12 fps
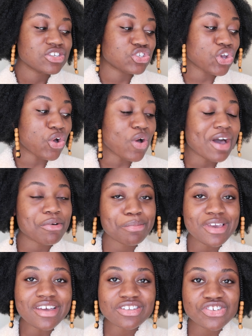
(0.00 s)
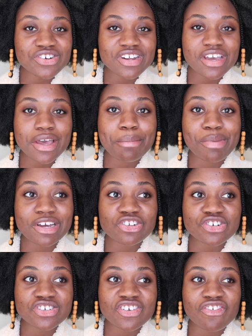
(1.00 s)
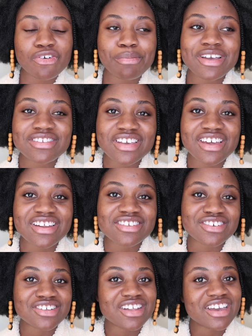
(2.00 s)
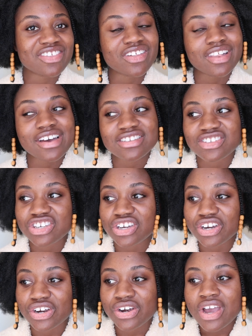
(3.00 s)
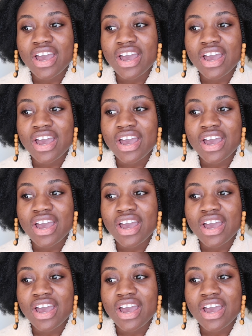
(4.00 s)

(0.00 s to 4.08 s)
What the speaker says: So I will be inserting pictures of what my skin has looked like in the last year.